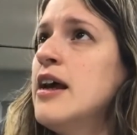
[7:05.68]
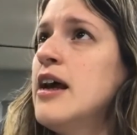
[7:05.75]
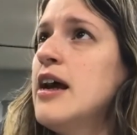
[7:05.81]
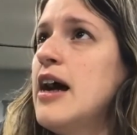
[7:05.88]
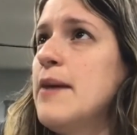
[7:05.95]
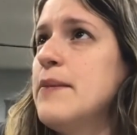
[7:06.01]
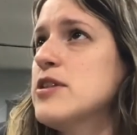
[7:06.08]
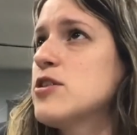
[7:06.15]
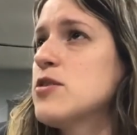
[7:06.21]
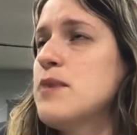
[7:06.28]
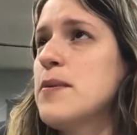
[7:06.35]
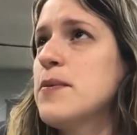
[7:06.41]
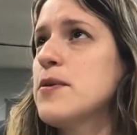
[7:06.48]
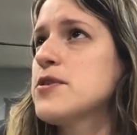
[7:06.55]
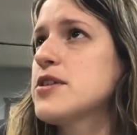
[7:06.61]
I mean, some
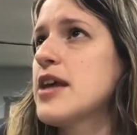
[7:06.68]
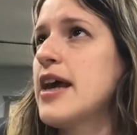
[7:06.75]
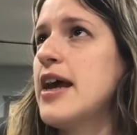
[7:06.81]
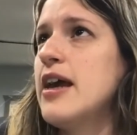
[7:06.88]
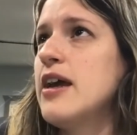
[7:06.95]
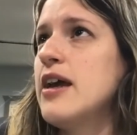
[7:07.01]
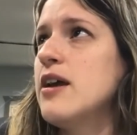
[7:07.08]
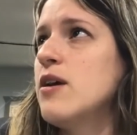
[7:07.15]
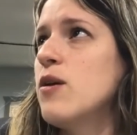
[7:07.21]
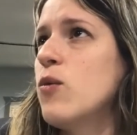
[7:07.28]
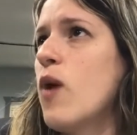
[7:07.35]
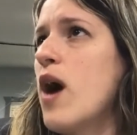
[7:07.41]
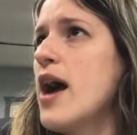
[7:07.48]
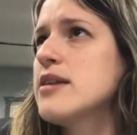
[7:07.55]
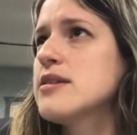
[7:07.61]
people say,
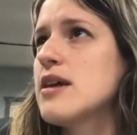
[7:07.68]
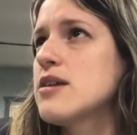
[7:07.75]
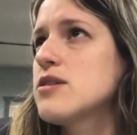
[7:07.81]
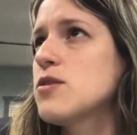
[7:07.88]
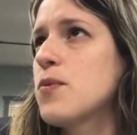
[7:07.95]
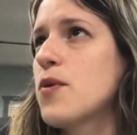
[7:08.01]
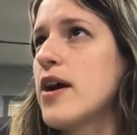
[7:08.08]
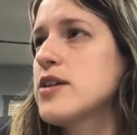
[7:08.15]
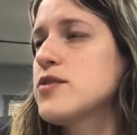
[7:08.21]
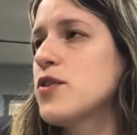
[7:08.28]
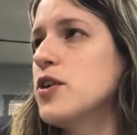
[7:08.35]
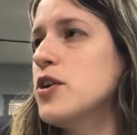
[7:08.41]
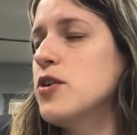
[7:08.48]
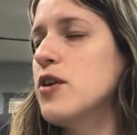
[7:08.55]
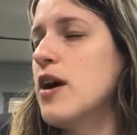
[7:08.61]
why is that a surprise for
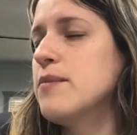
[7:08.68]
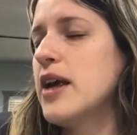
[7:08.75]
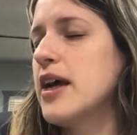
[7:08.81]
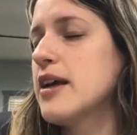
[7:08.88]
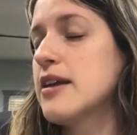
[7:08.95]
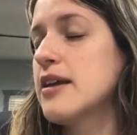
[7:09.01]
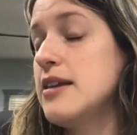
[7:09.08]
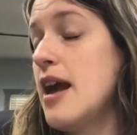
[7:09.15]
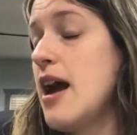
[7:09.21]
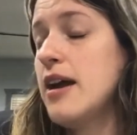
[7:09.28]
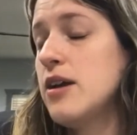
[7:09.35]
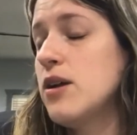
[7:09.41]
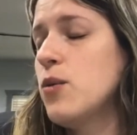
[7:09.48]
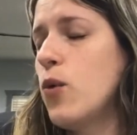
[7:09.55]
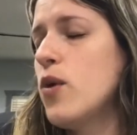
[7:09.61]
you? I'm like, yeah,
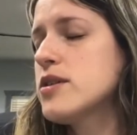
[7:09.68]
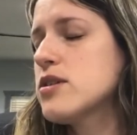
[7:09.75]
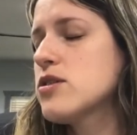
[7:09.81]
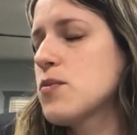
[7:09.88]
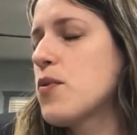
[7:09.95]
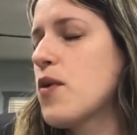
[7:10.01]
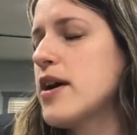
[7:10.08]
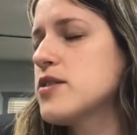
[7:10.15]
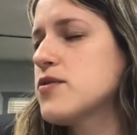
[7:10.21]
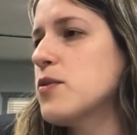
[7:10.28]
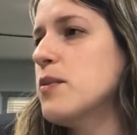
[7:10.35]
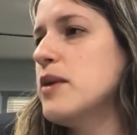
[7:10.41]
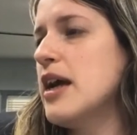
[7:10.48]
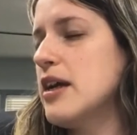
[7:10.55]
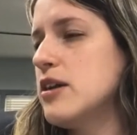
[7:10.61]
it was a surprise for
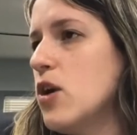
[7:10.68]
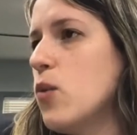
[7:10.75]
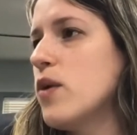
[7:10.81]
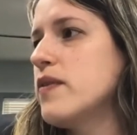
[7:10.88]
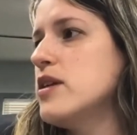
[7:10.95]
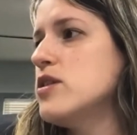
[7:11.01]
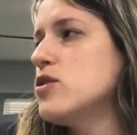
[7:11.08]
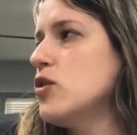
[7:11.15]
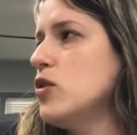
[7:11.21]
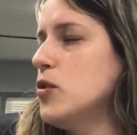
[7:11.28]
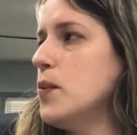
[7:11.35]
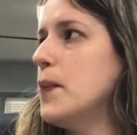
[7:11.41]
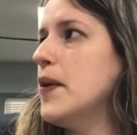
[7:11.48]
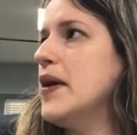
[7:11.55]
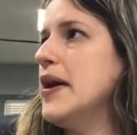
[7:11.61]
me. I know what they do,
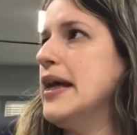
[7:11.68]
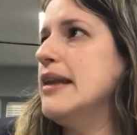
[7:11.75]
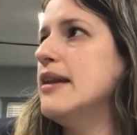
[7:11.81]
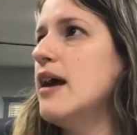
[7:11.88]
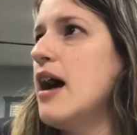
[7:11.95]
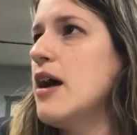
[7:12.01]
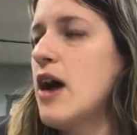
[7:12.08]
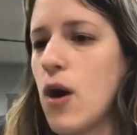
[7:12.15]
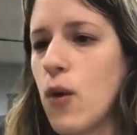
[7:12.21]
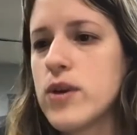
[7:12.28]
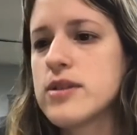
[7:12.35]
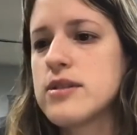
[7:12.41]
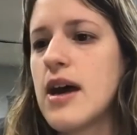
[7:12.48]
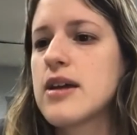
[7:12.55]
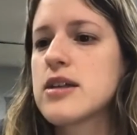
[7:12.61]
but I was
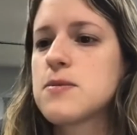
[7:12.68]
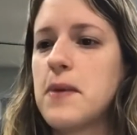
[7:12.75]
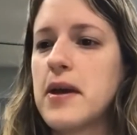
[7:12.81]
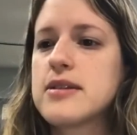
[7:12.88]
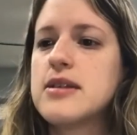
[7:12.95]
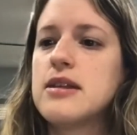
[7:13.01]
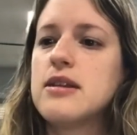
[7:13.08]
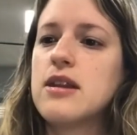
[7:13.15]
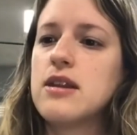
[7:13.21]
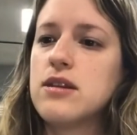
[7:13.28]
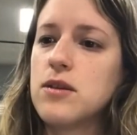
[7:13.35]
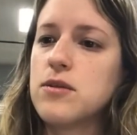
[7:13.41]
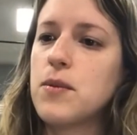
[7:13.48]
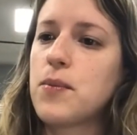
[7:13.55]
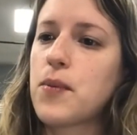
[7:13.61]
not expecting
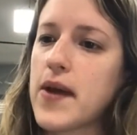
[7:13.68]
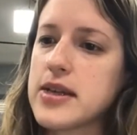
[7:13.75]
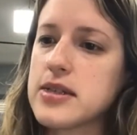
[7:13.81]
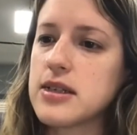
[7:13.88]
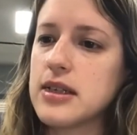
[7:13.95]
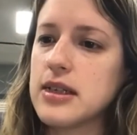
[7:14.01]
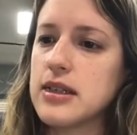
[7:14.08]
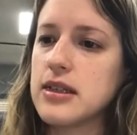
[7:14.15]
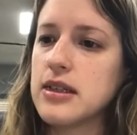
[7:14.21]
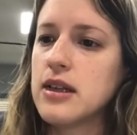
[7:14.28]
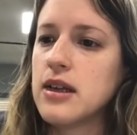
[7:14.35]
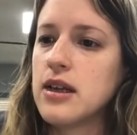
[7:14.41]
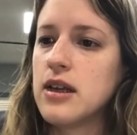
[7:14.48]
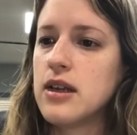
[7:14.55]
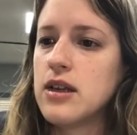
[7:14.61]
the president
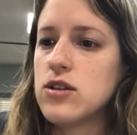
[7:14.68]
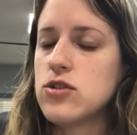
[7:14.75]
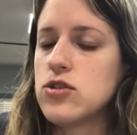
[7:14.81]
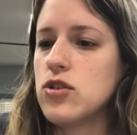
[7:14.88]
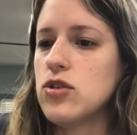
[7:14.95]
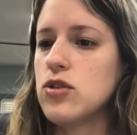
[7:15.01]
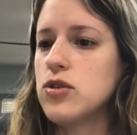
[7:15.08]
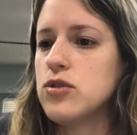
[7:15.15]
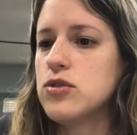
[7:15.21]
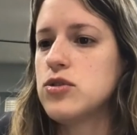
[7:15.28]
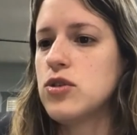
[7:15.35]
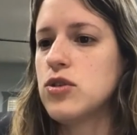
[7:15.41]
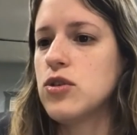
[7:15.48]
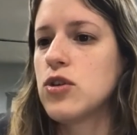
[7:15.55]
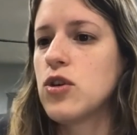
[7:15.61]
to
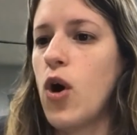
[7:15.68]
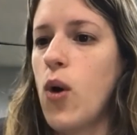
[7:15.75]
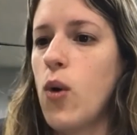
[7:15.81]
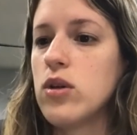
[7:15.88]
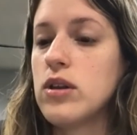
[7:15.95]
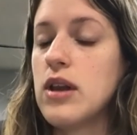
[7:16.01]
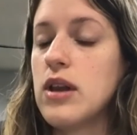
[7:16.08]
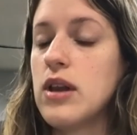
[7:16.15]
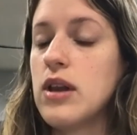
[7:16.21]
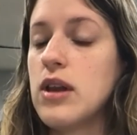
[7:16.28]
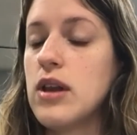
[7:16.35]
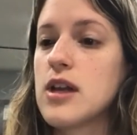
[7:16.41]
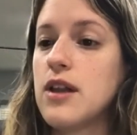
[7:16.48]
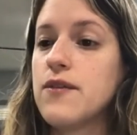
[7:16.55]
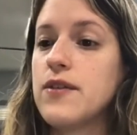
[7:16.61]
go on live
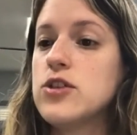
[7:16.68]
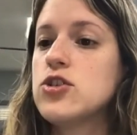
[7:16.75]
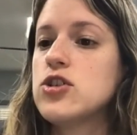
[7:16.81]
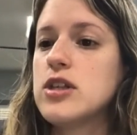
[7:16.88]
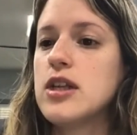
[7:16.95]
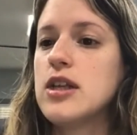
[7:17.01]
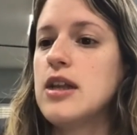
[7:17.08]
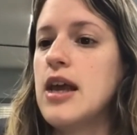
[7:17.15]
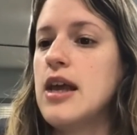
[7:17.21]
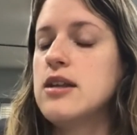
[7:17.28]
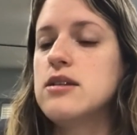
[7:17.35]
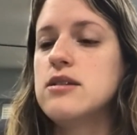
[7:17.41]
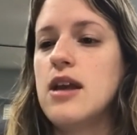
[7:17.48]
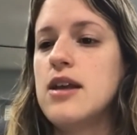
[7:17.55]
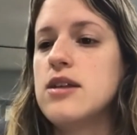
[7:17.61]
television
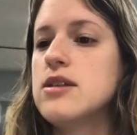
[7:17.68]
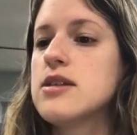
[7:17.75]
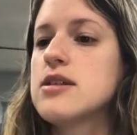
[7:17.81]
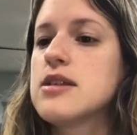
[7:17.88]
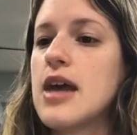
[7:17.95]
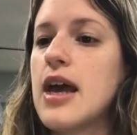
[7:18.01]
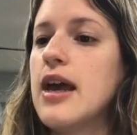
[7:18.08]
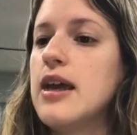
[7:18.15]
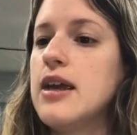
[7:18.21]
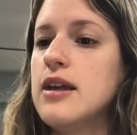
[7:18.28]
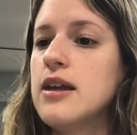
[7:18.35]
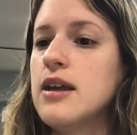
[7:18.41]
and just say,